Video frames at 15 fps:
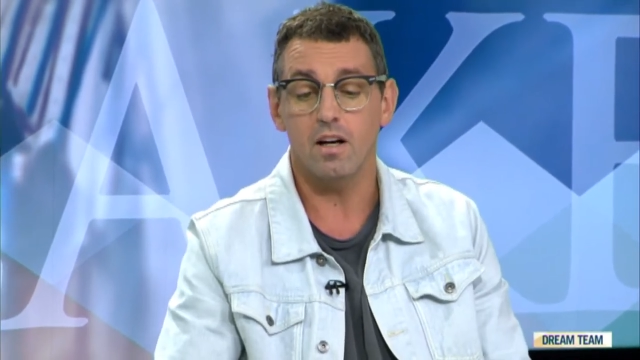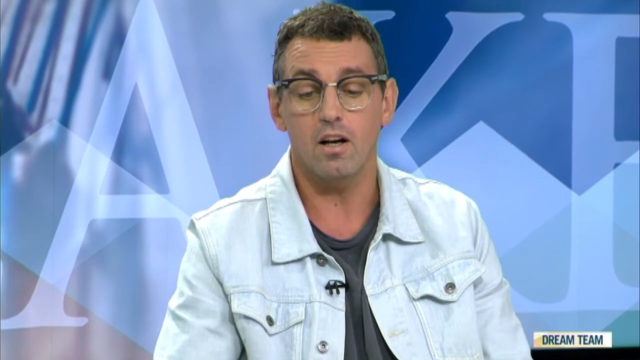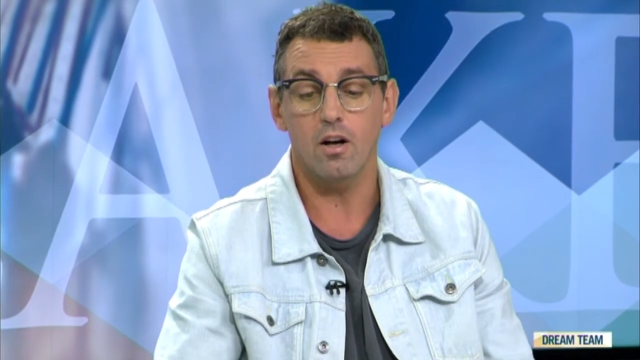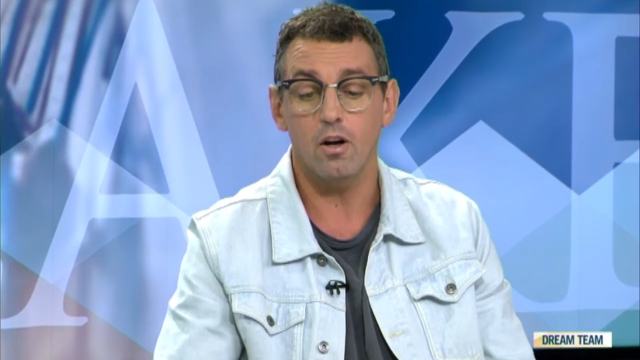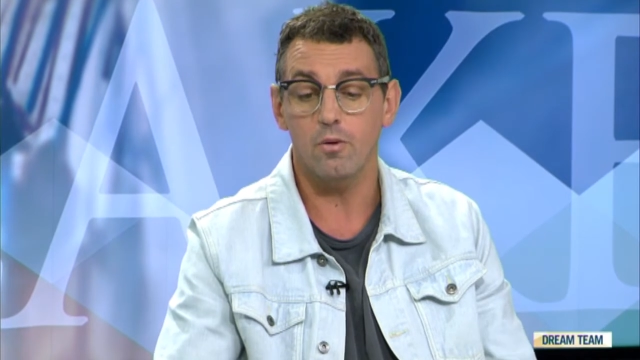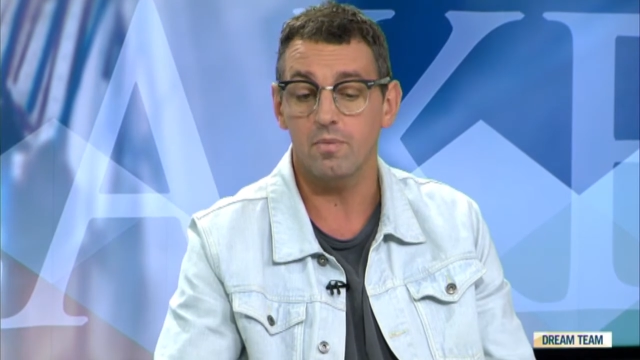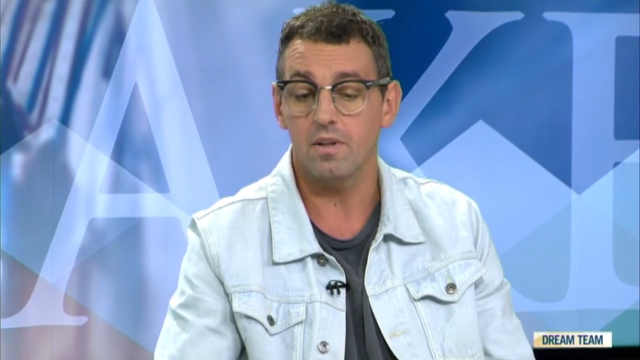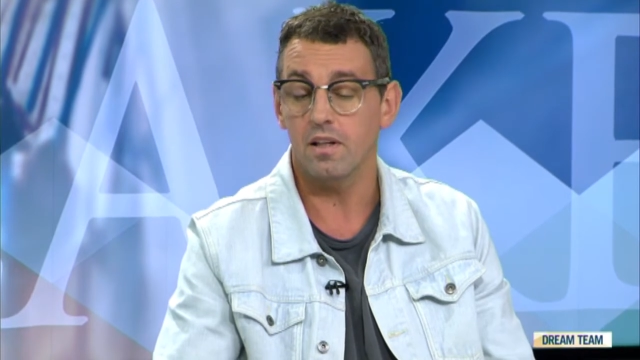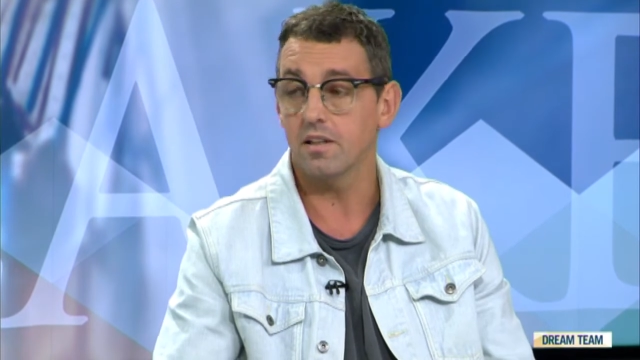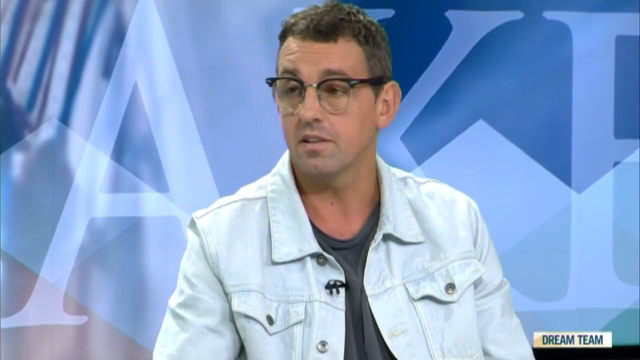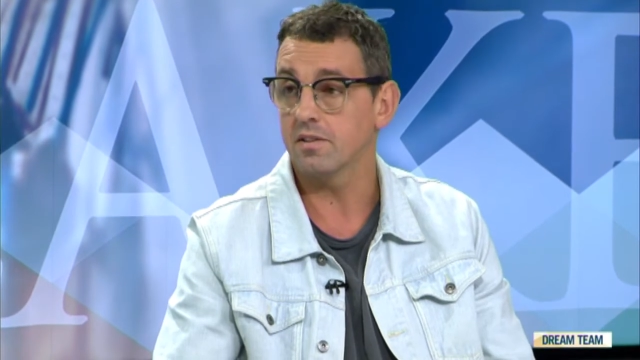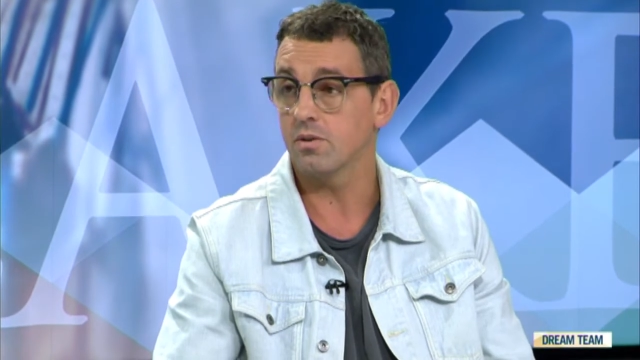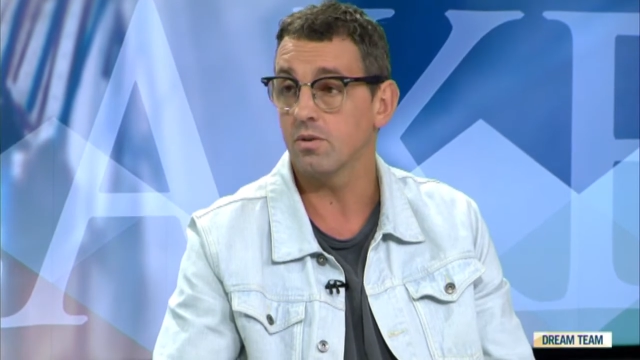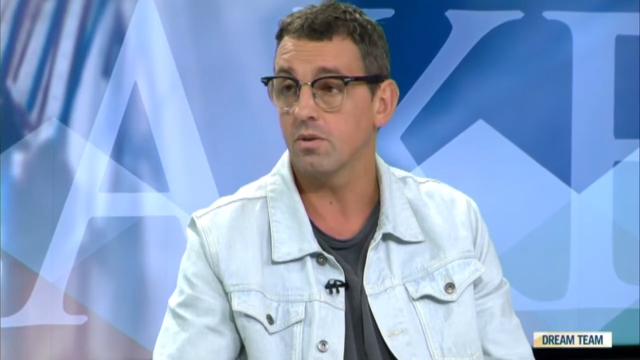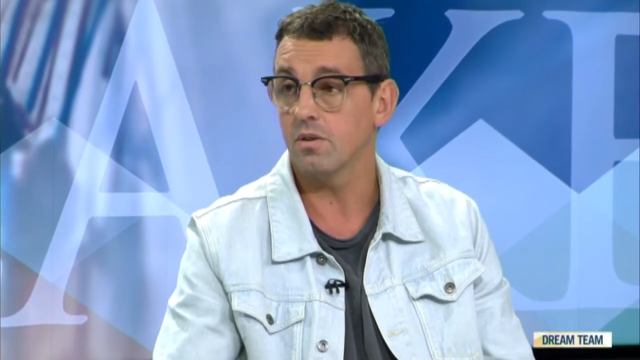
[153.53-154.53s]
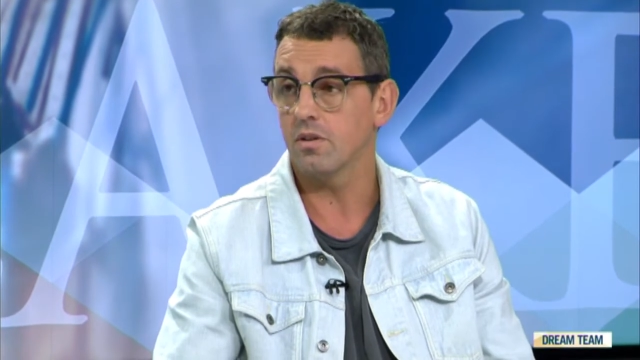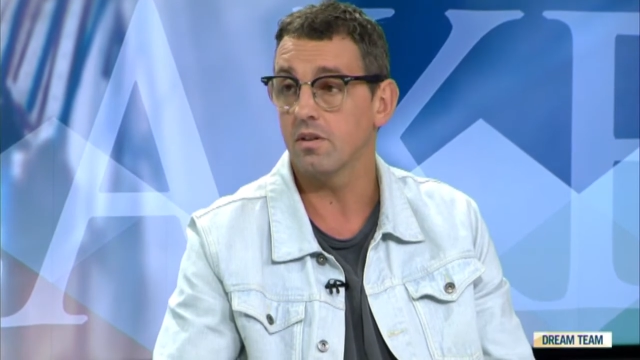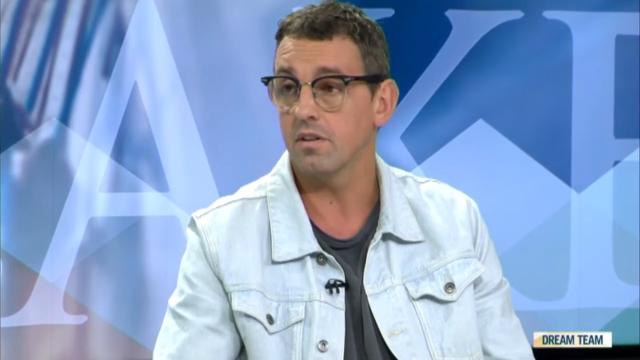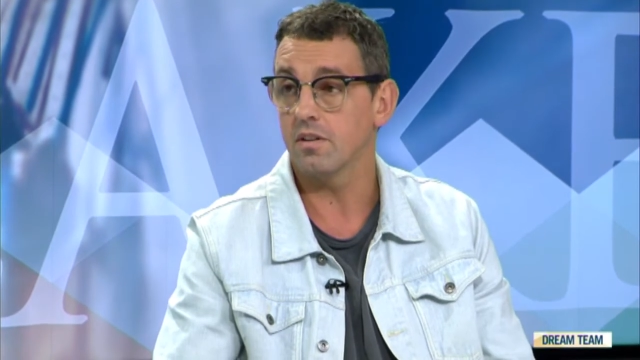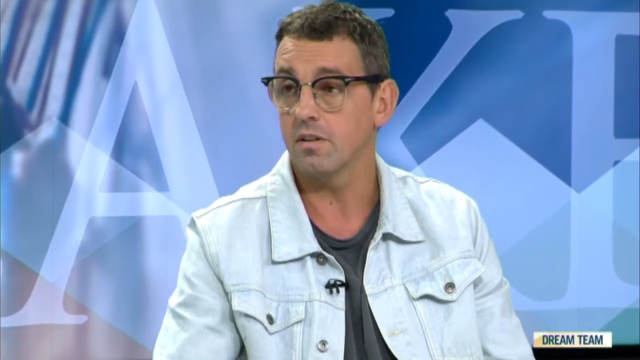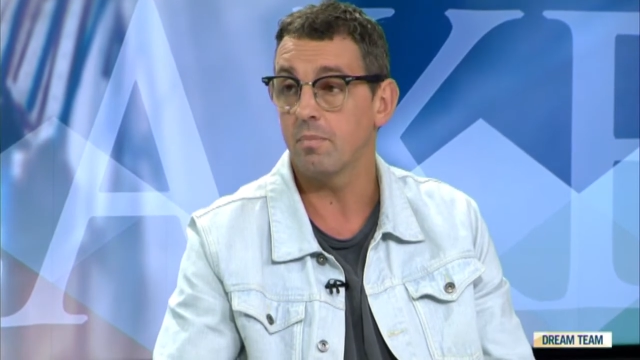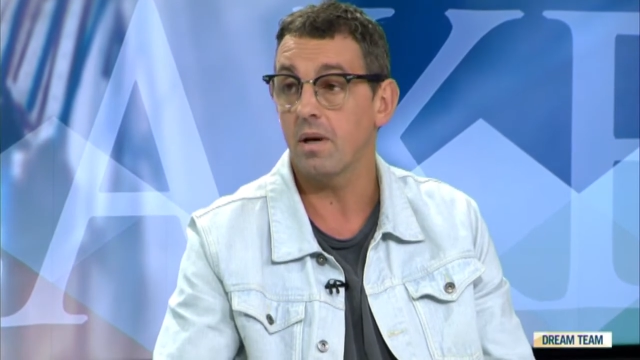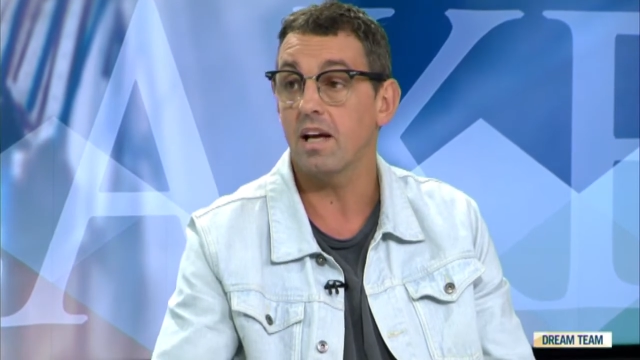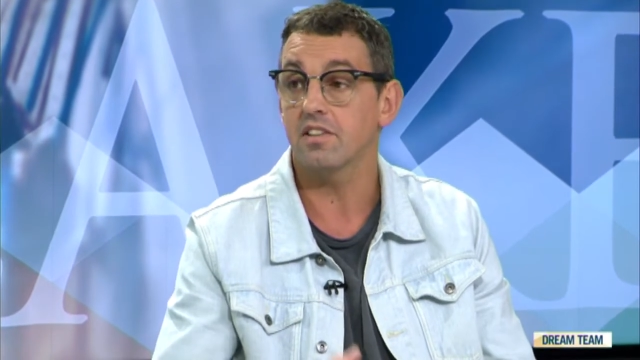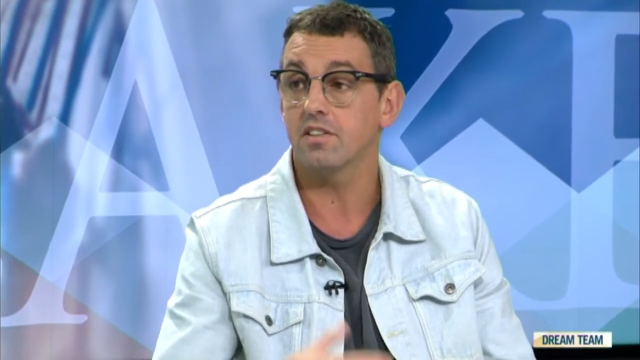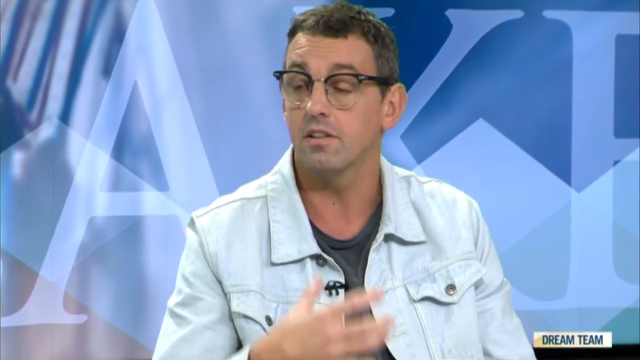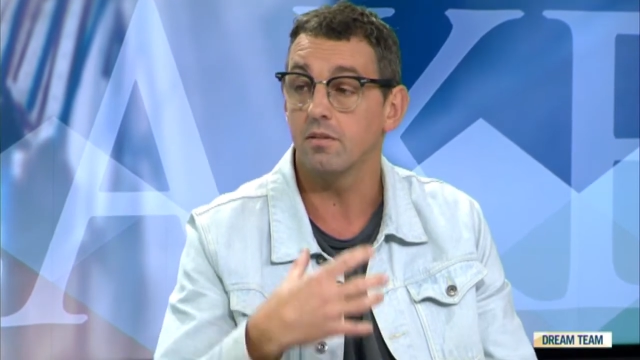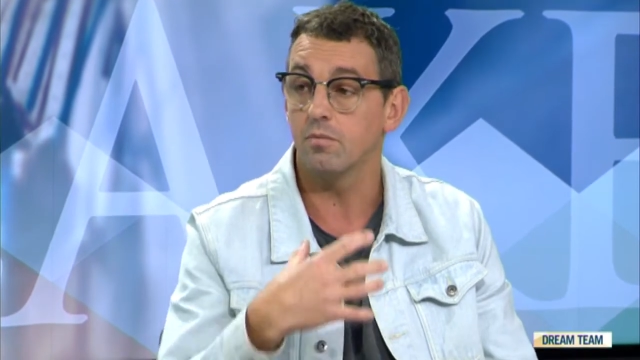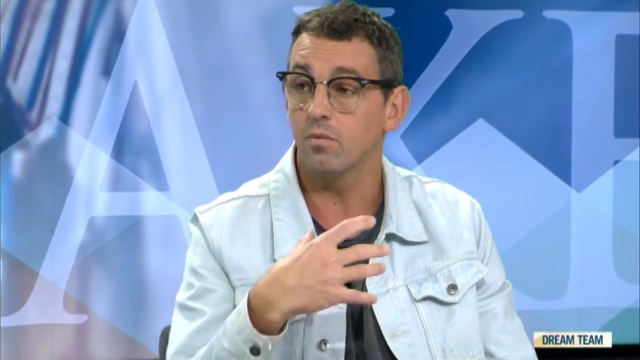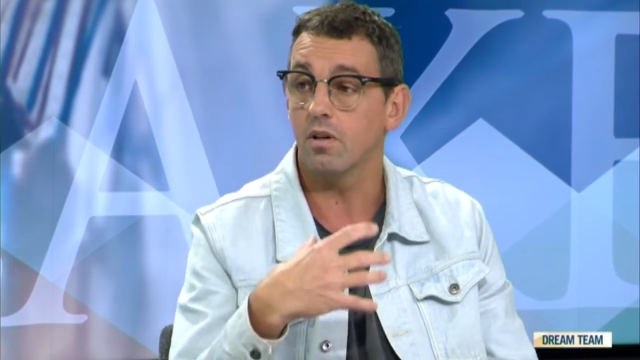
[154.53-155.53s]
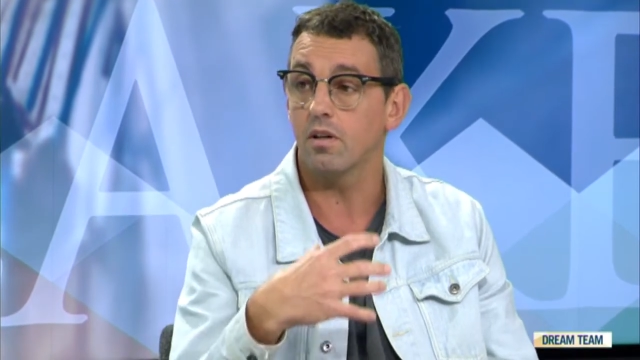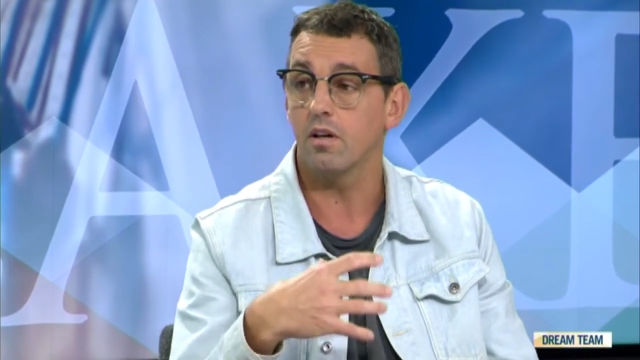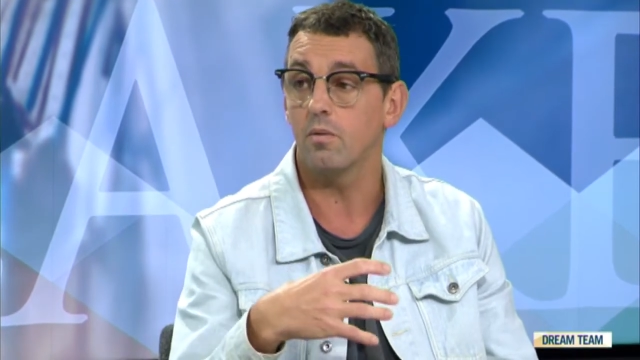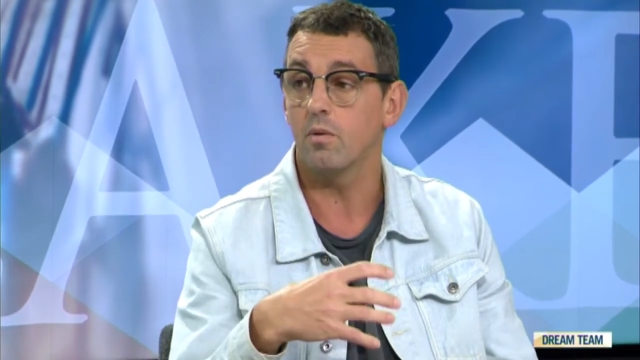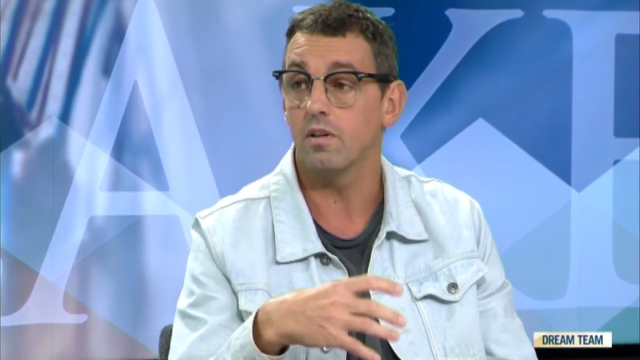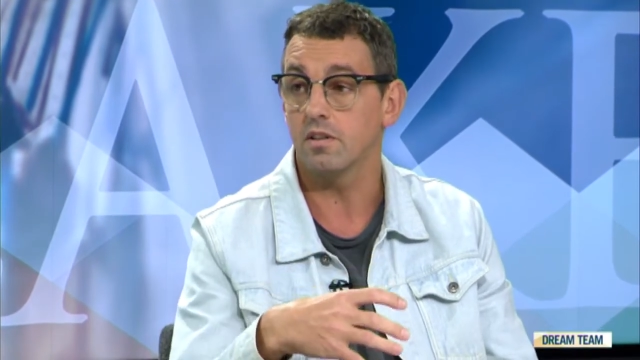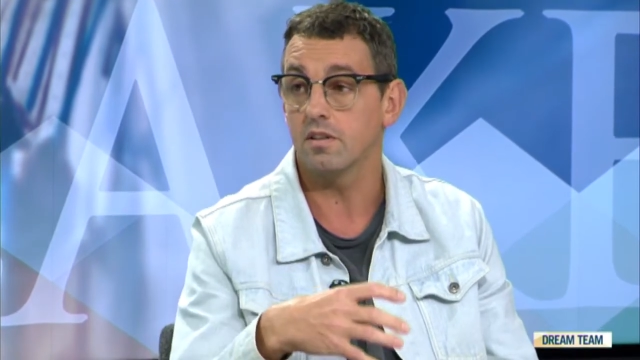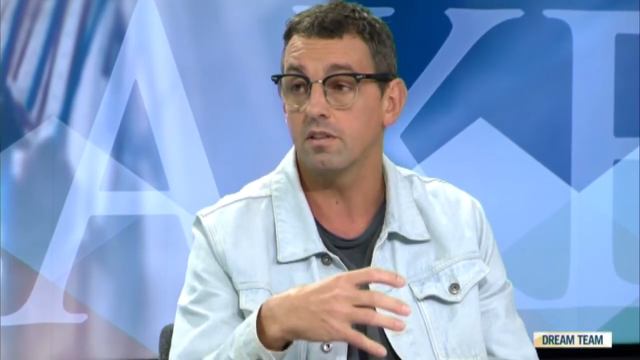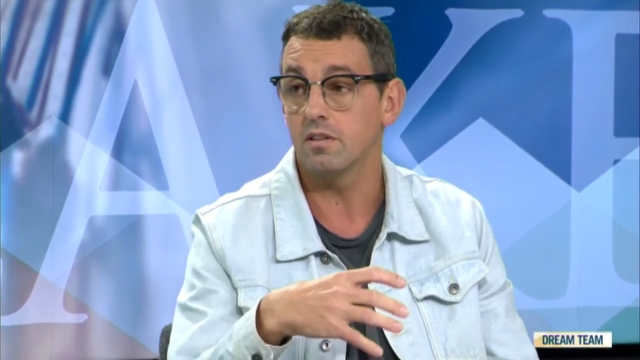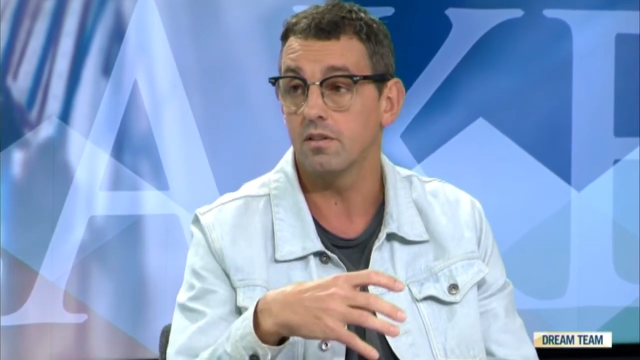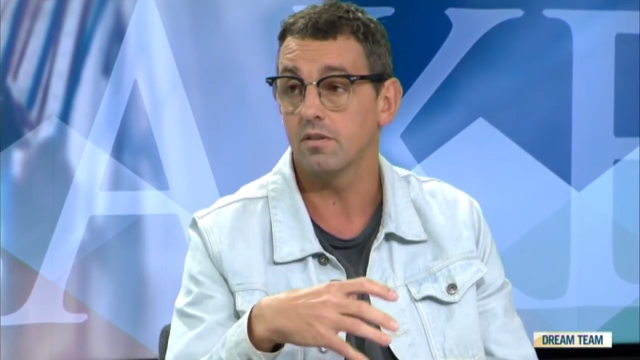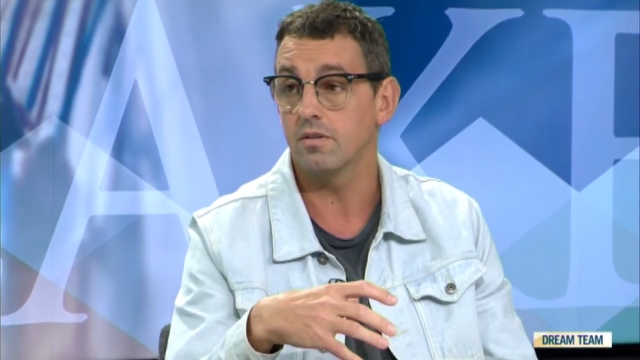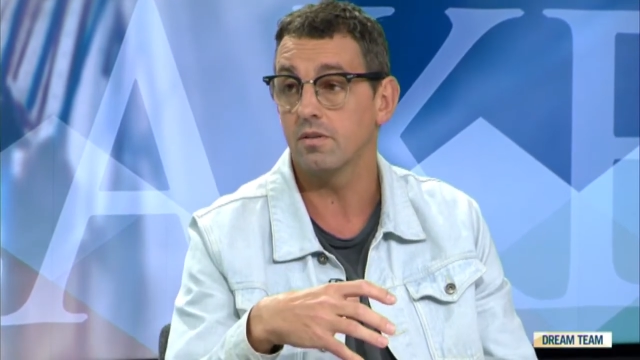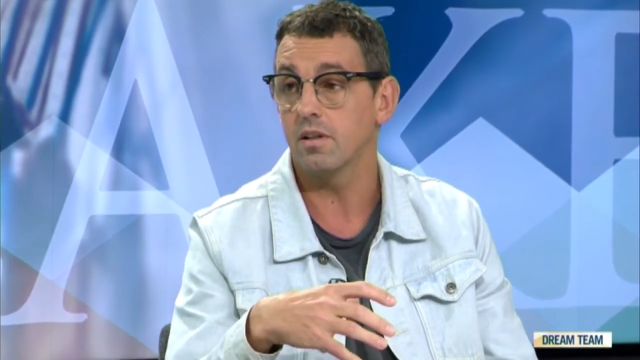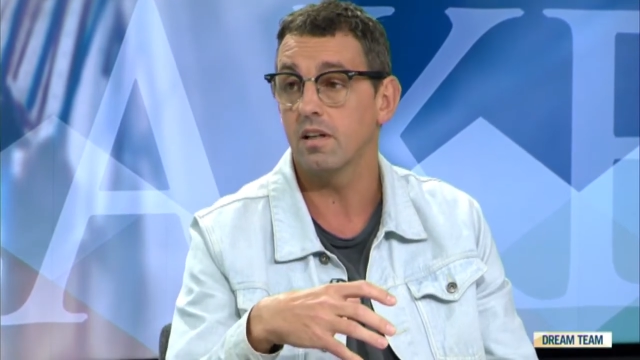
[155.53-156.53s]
I hope that he saw the passion in what I wanted to do,